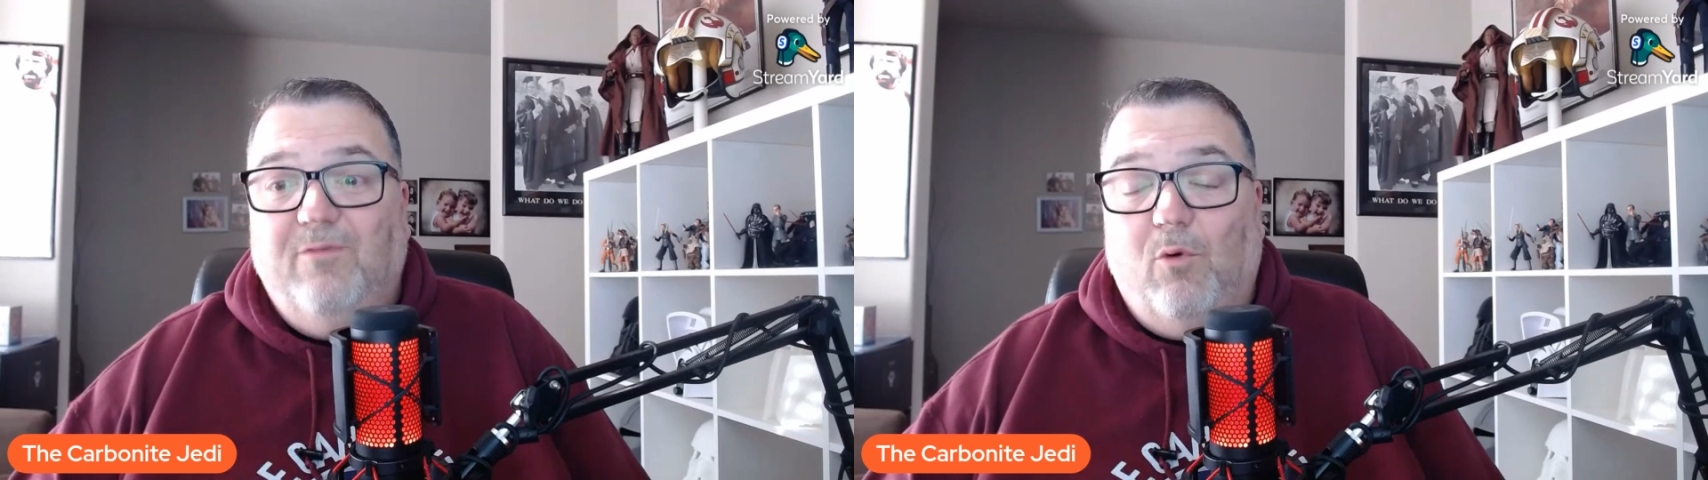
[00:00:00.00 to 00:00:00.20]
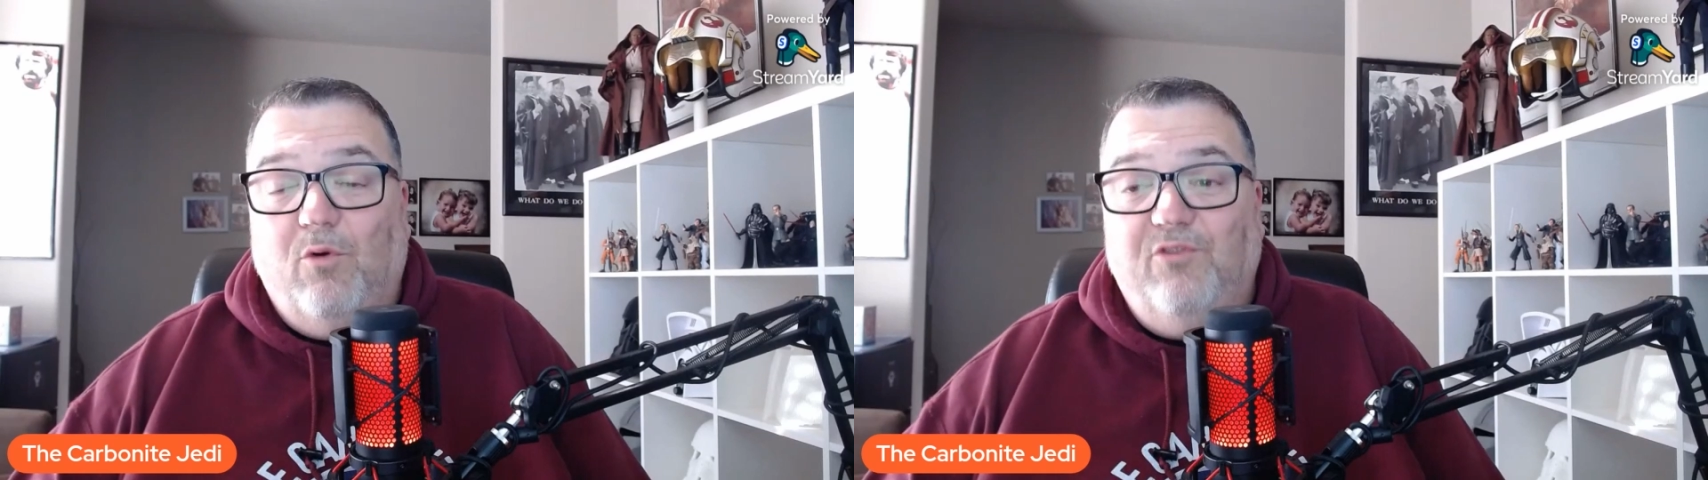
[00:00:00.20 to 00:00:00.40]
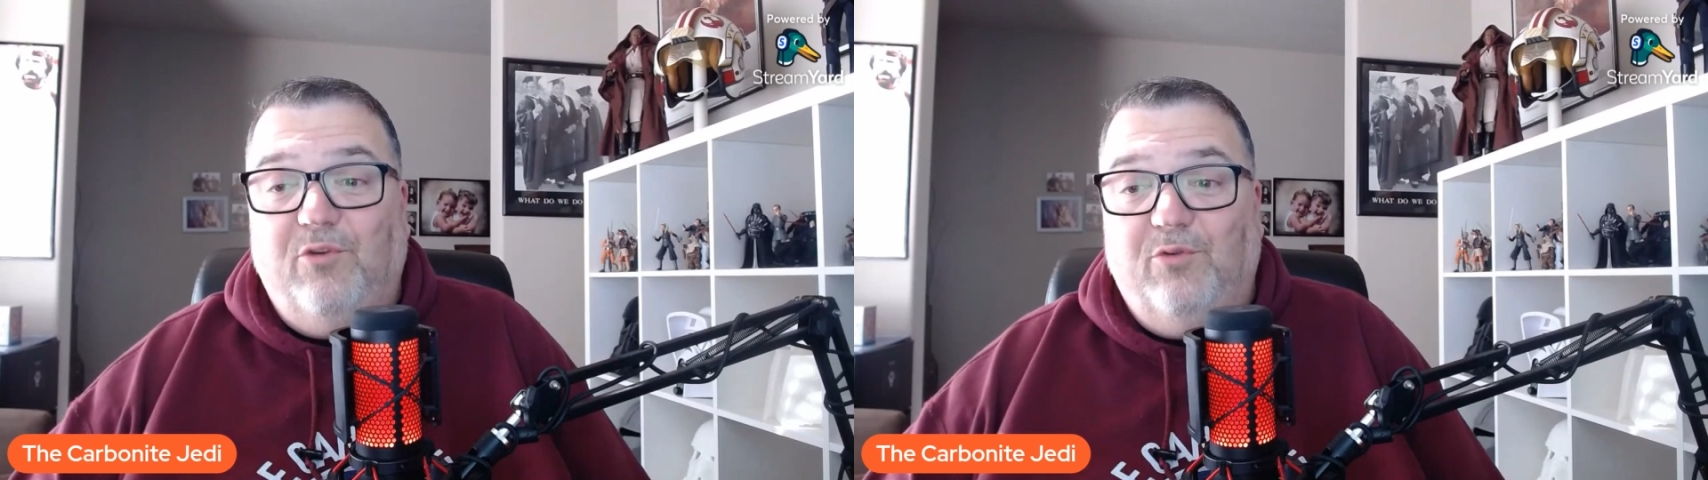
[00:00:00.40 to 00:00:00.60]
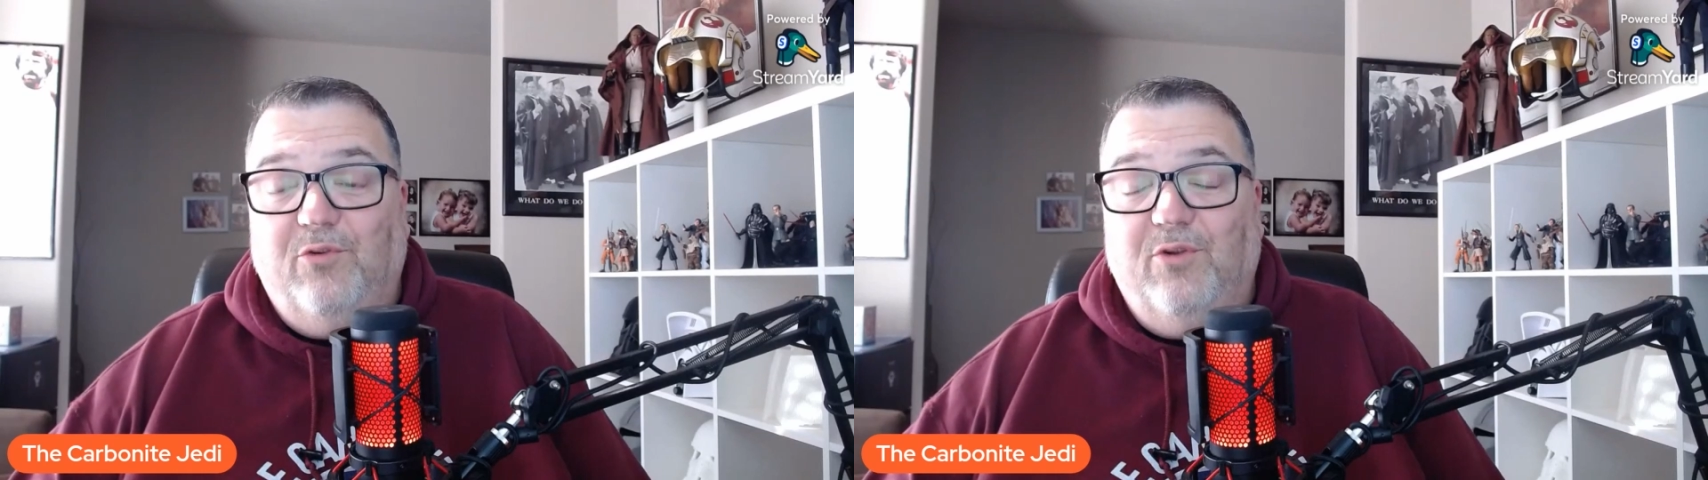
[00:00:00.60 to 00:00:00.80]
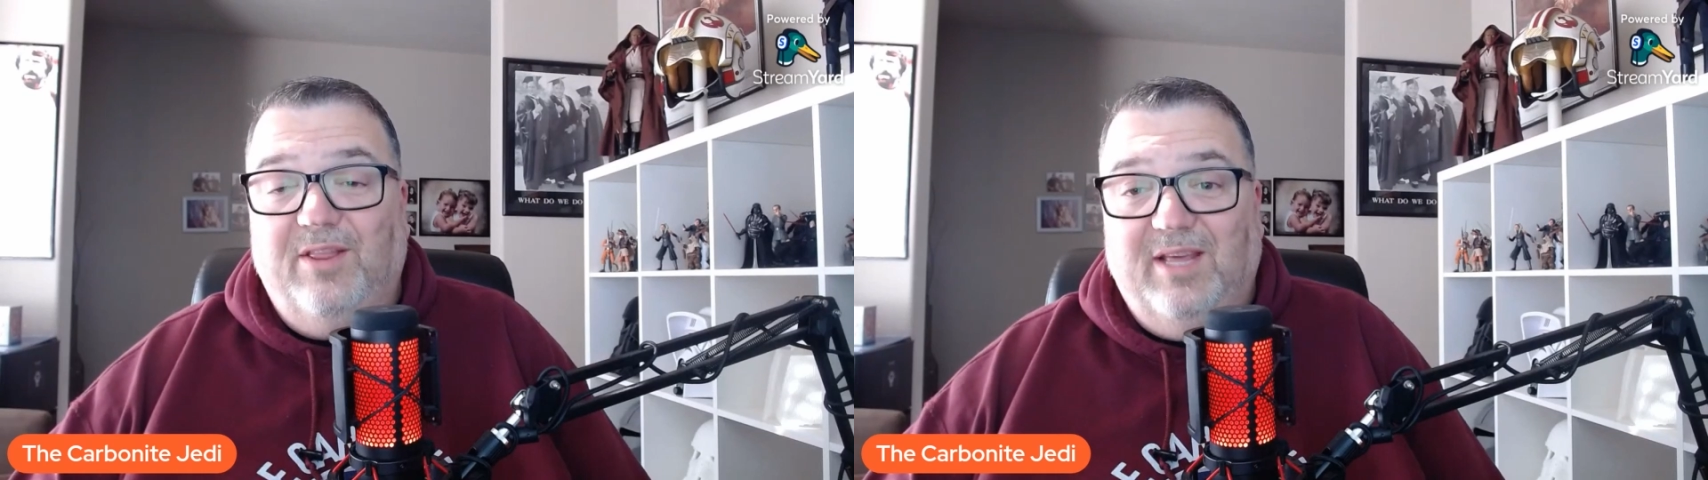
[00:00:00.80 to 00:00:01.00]
Force
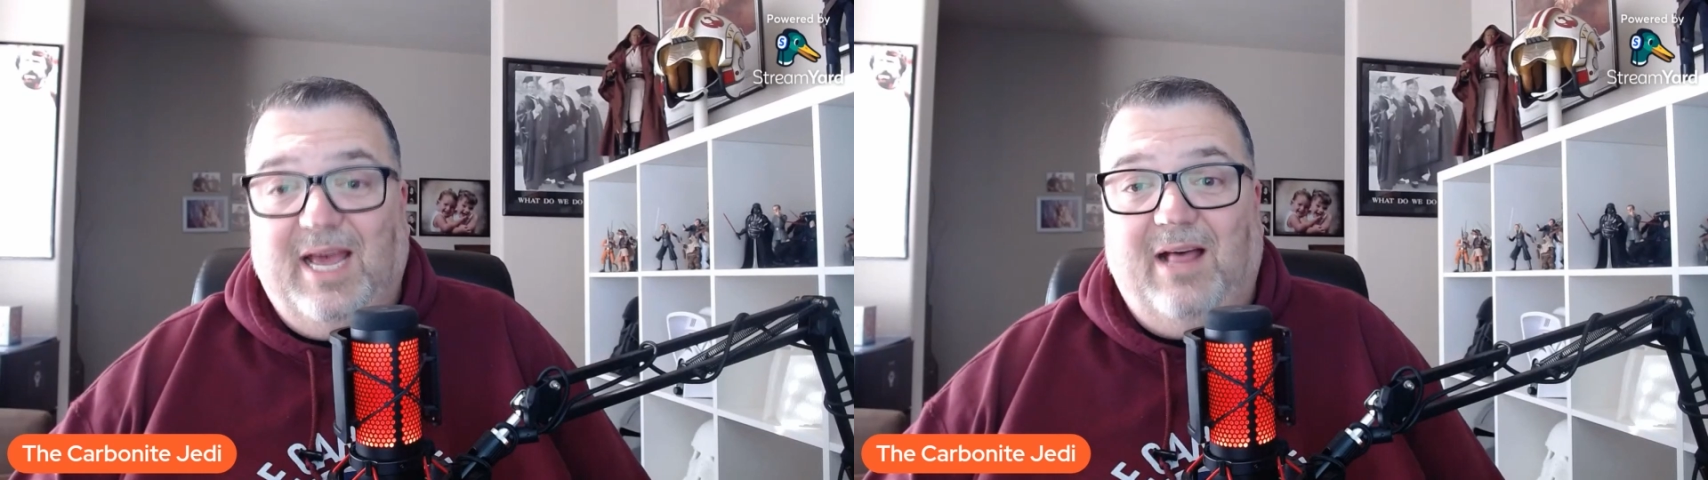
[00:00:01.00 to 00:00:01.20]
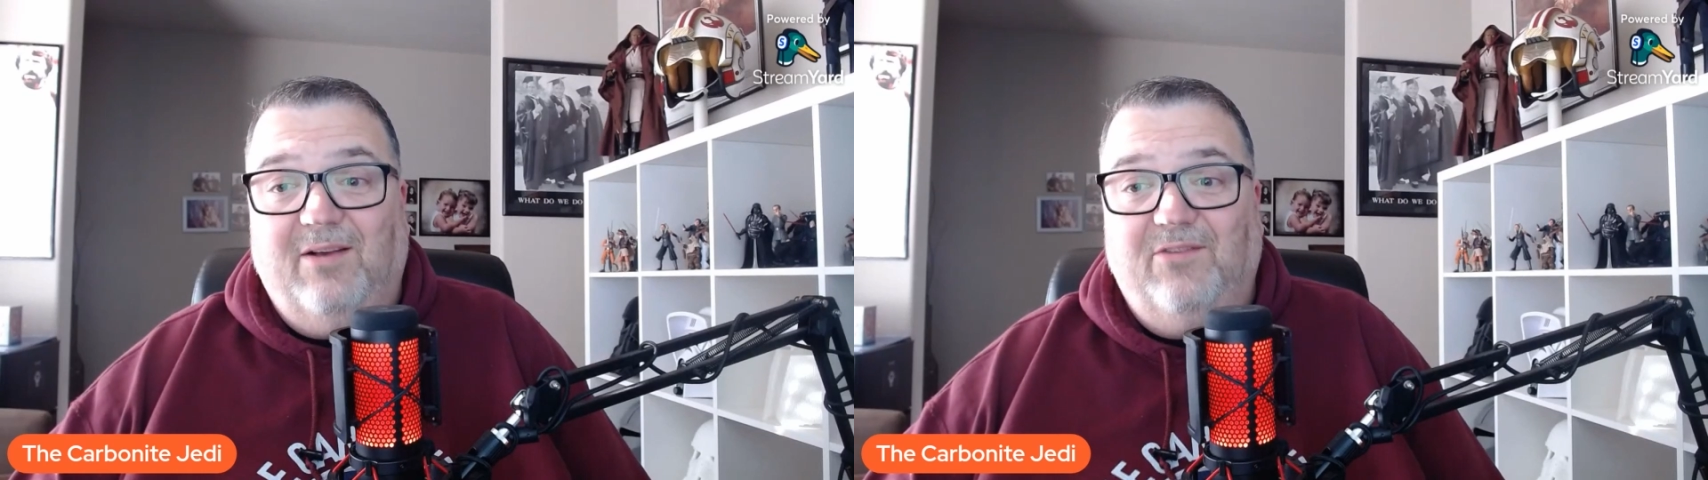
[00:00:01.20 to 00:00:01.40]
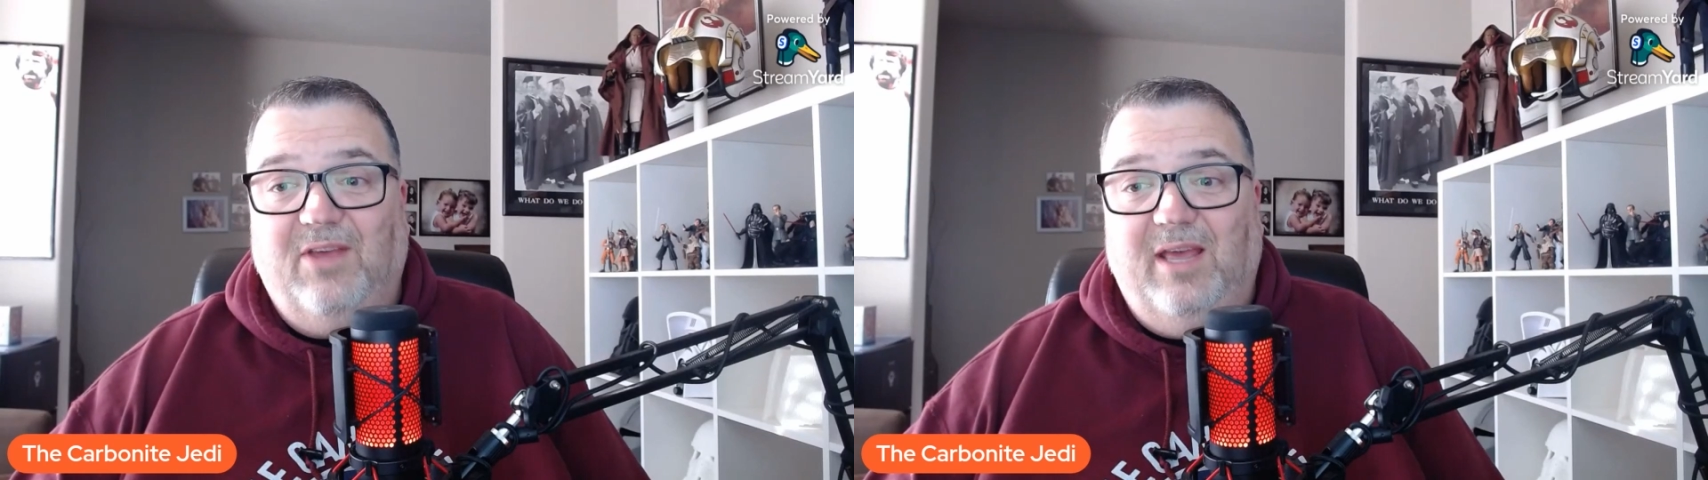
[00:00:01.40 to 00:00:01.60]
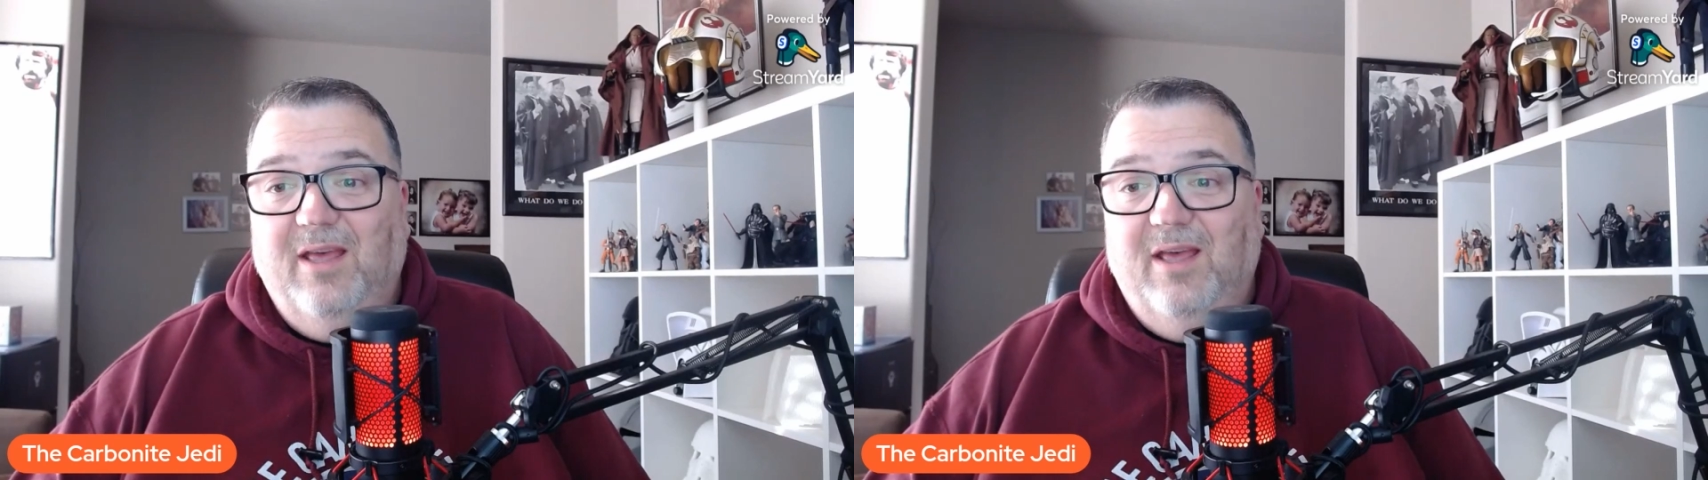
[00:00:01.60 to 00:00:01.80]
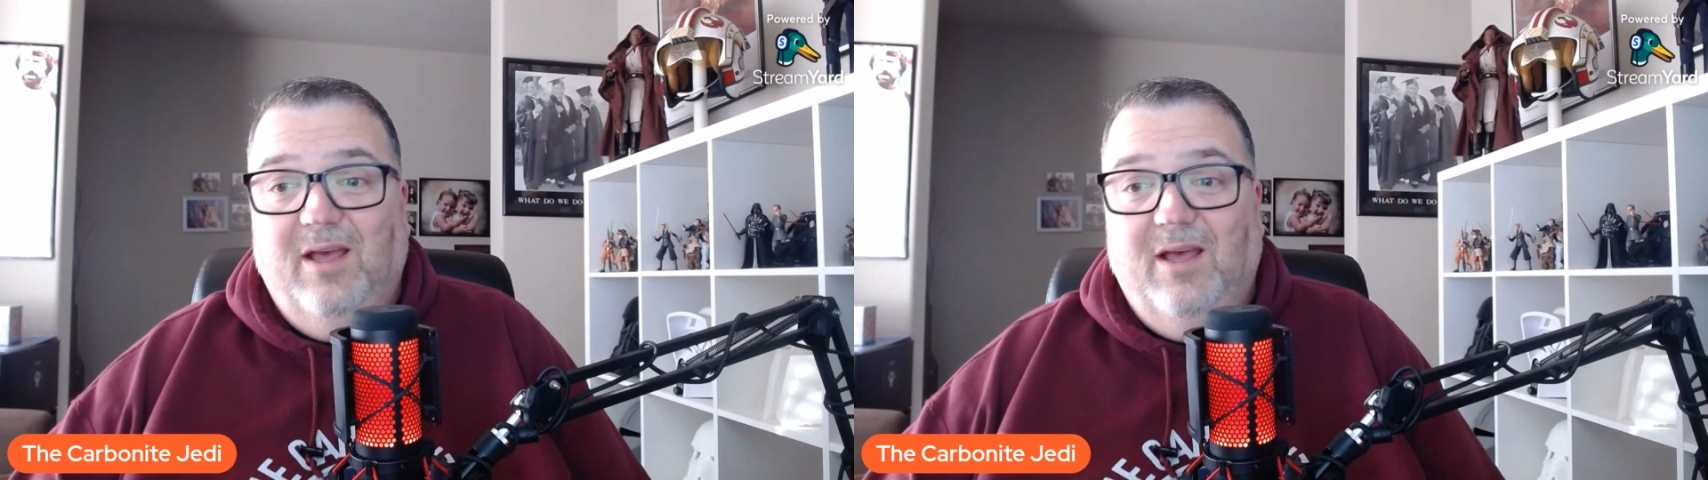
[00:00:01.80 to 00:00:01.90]
user in the galaxy.